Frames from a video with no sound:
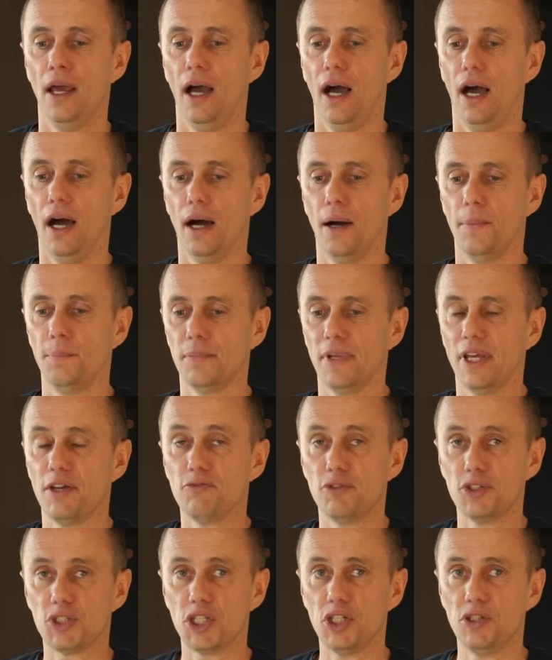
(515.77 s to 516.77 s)
It
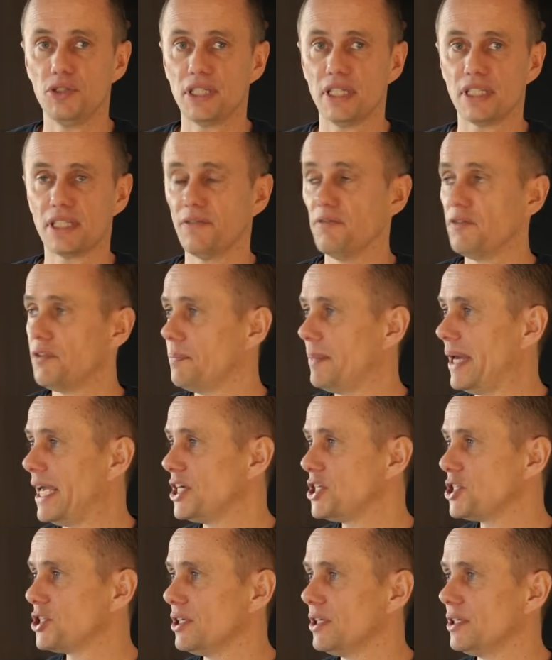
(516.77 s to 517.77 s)
reduces
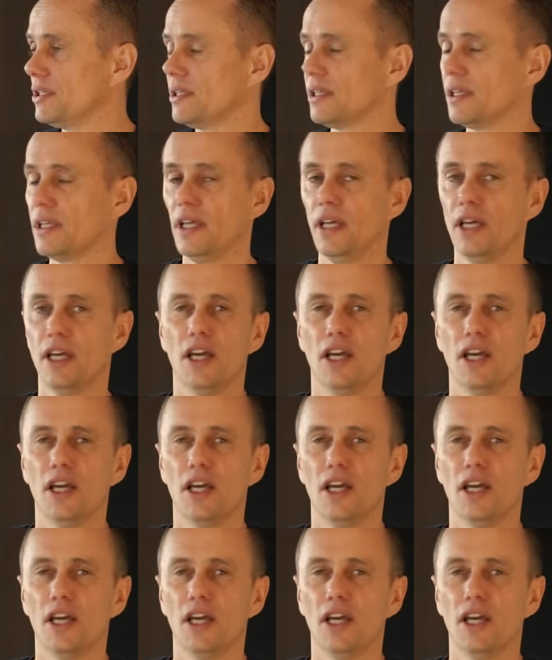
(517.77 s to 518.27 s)
inflammation.